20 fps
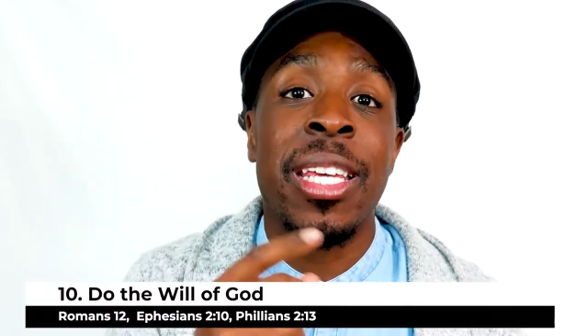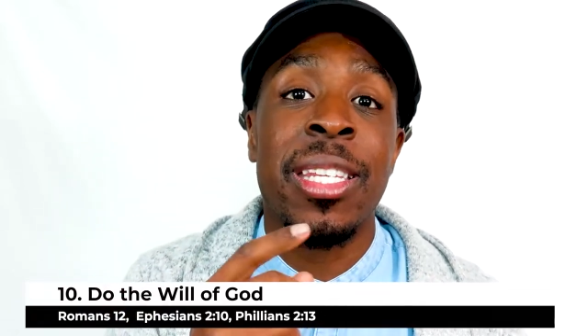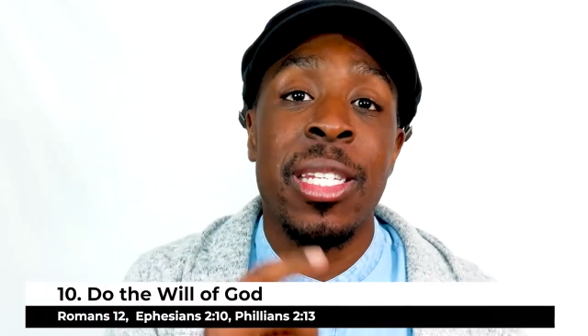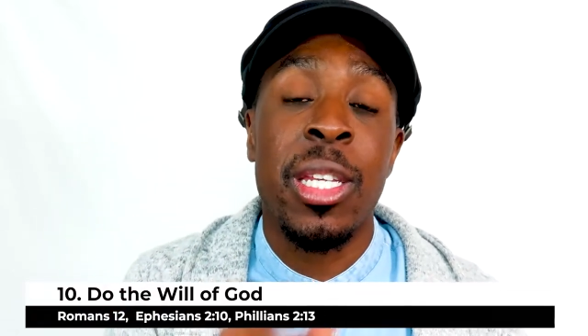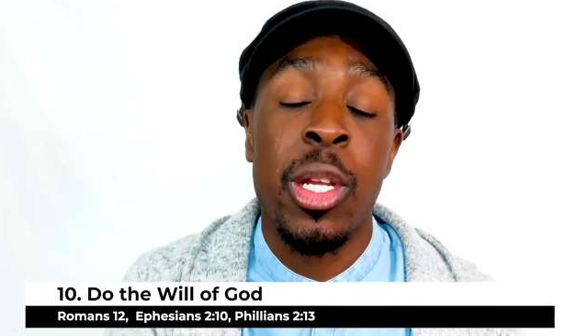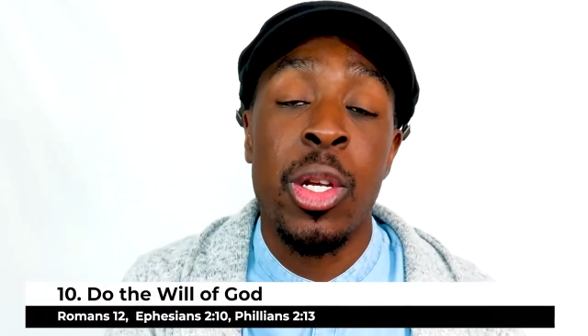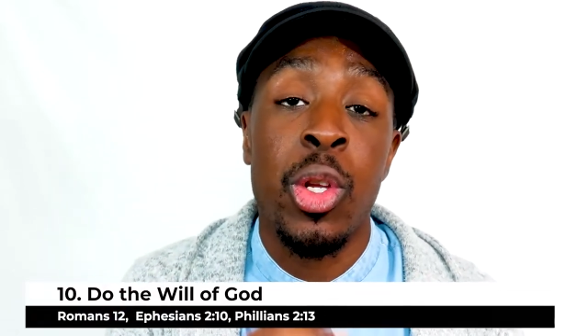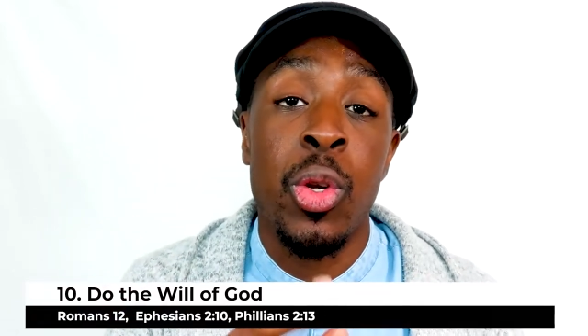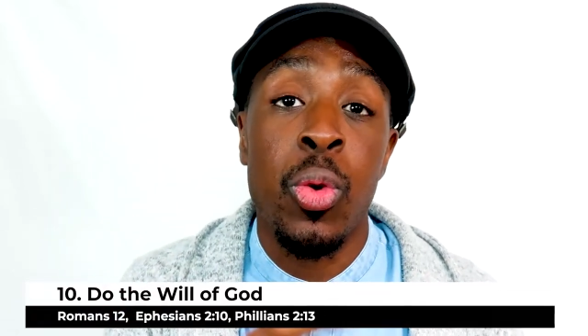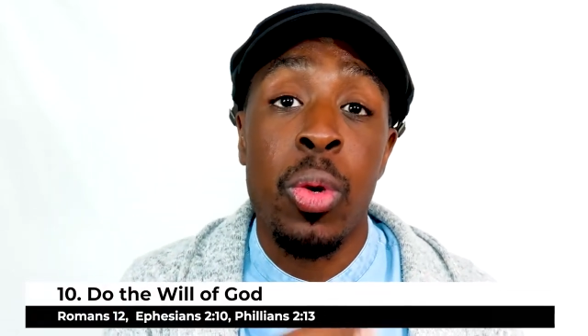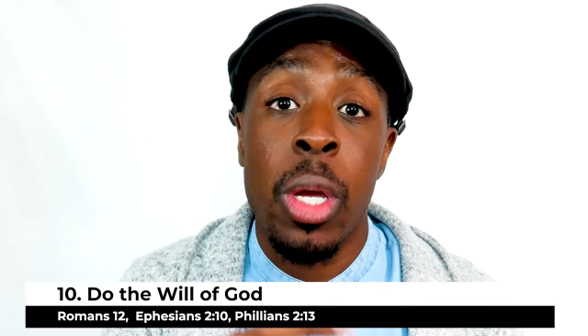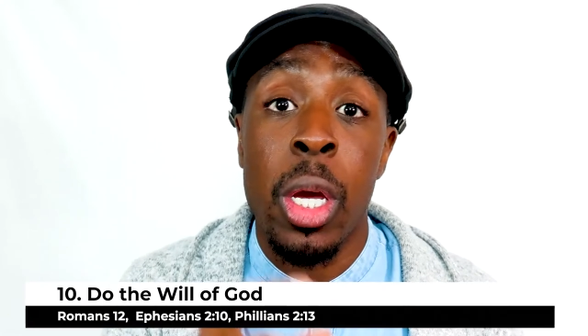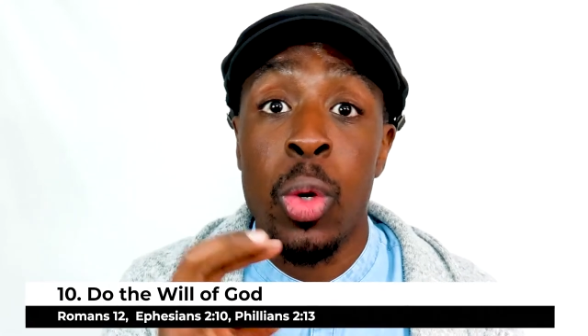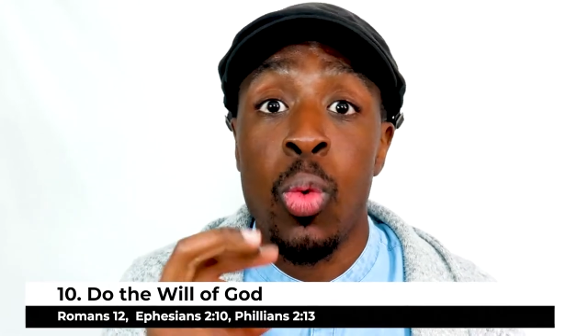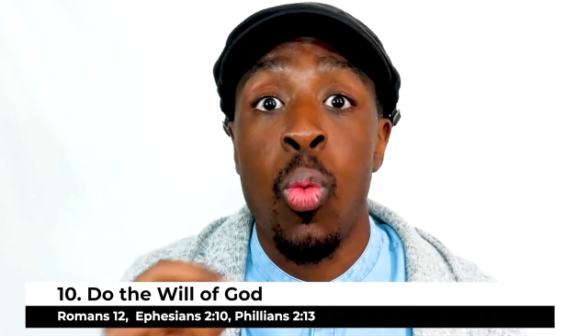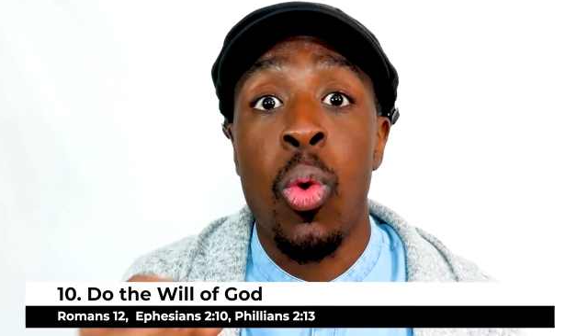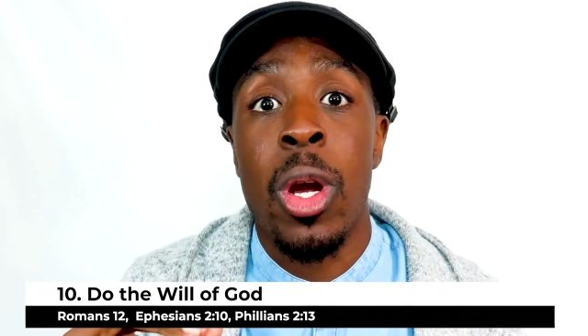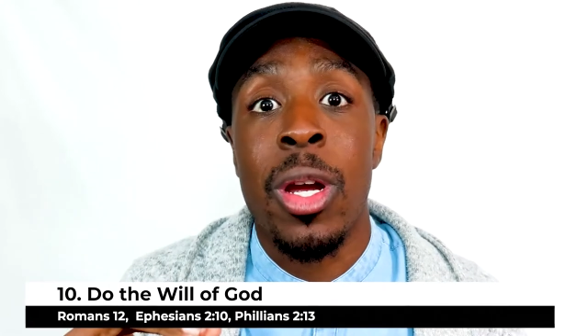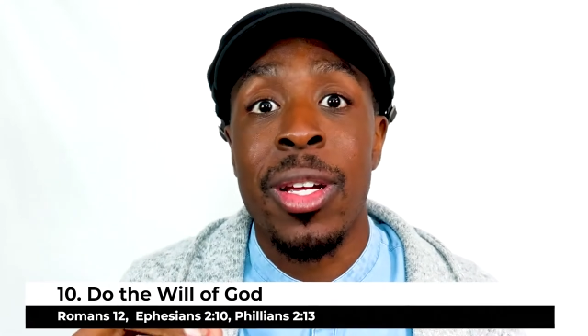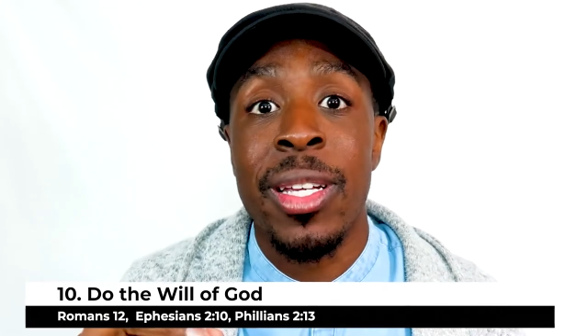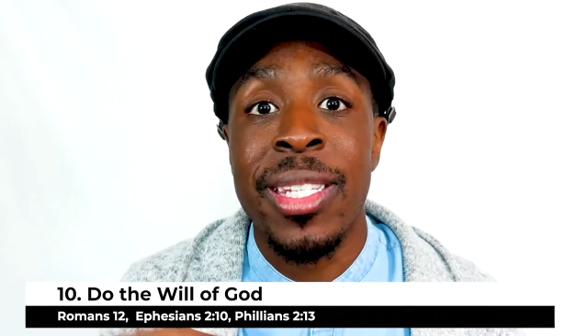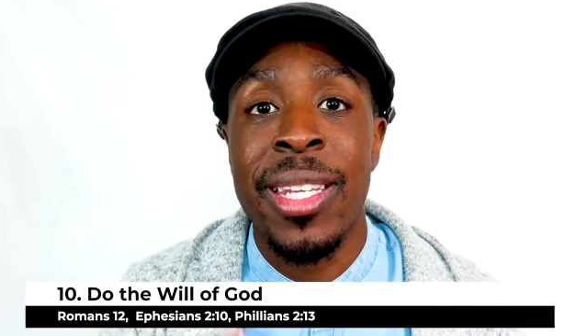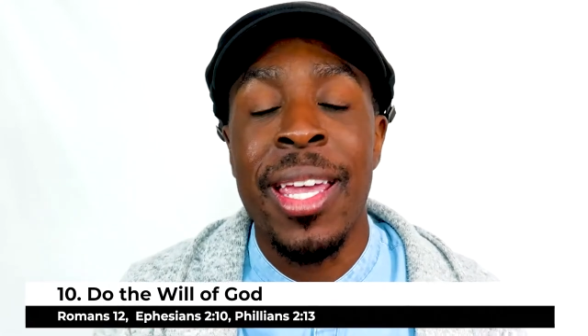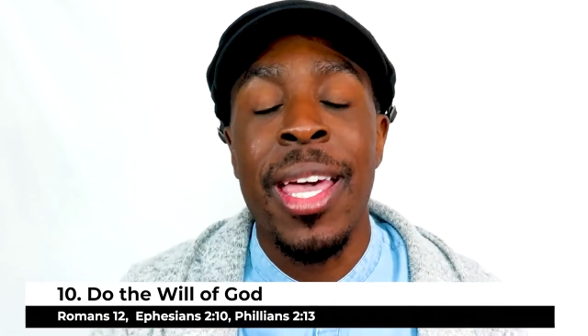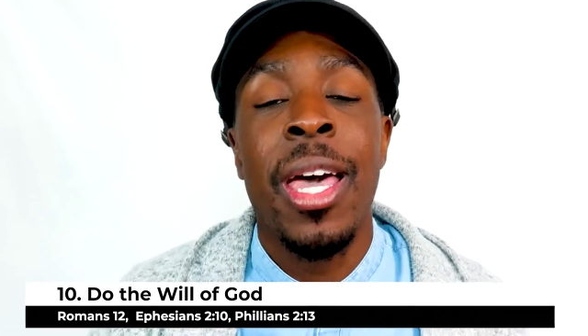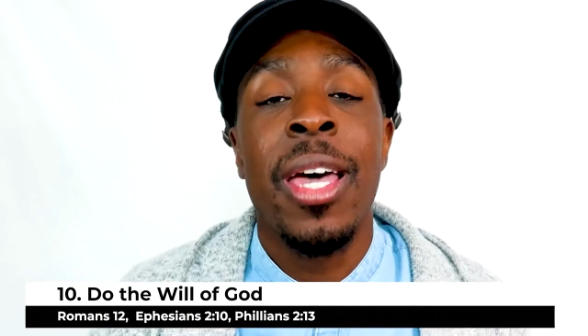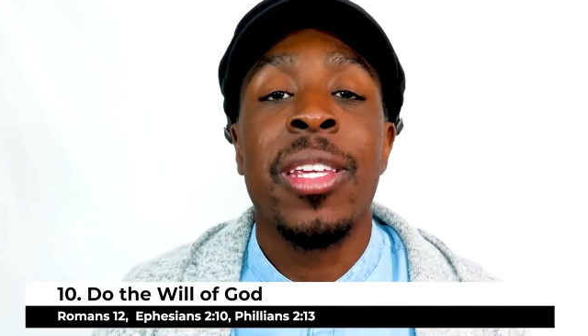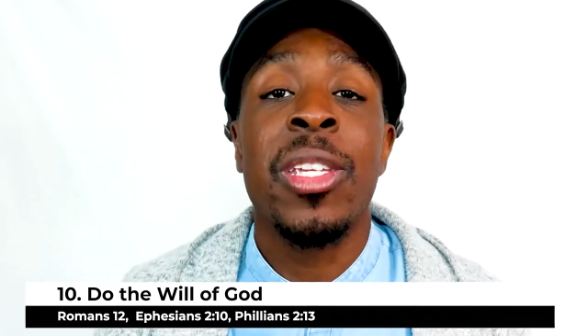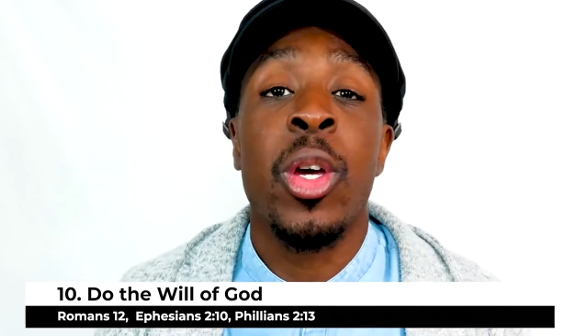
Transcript: us to do good works.